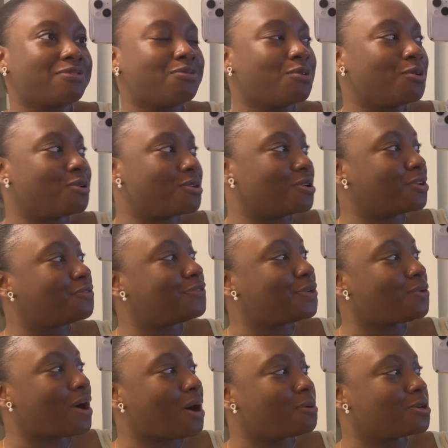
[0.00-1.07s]
for a
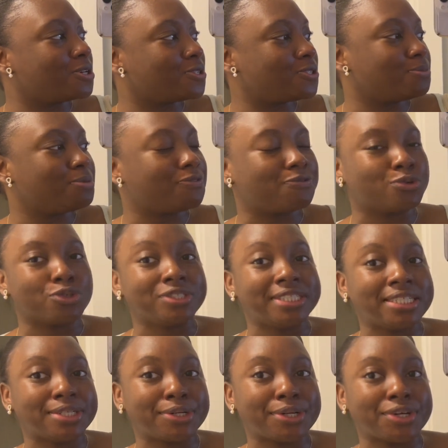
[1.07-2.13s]
few hours before
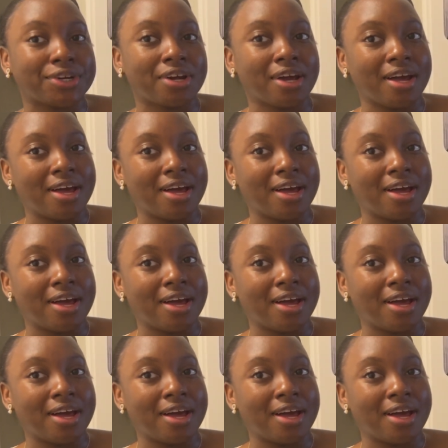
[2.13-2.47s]
dinner,